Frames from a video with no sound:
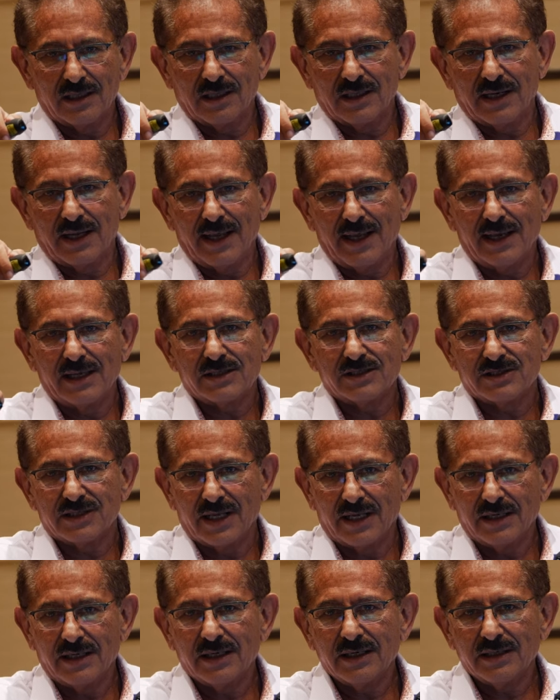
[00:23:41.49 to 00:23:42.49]
that has
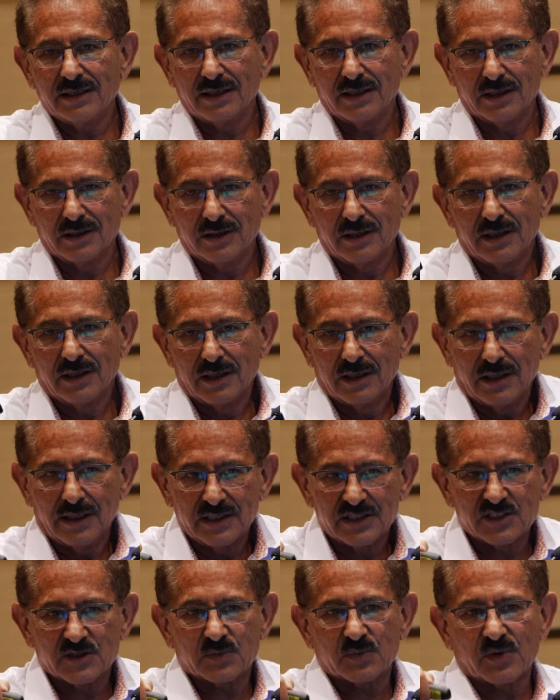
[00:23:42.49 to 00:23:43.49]
that in there, it
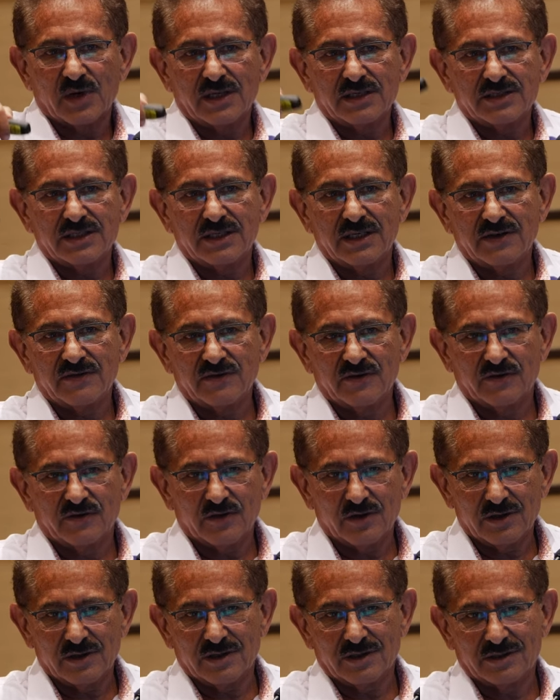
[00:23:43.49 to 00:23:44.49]
spreads it even
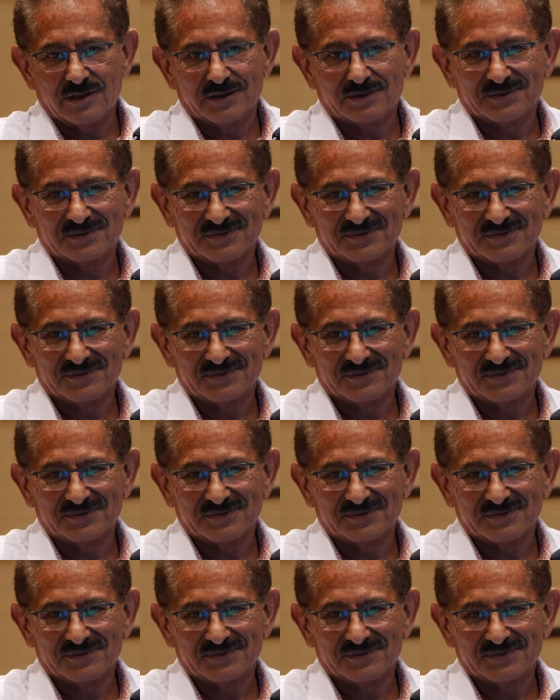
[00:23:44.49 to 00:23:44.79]
further.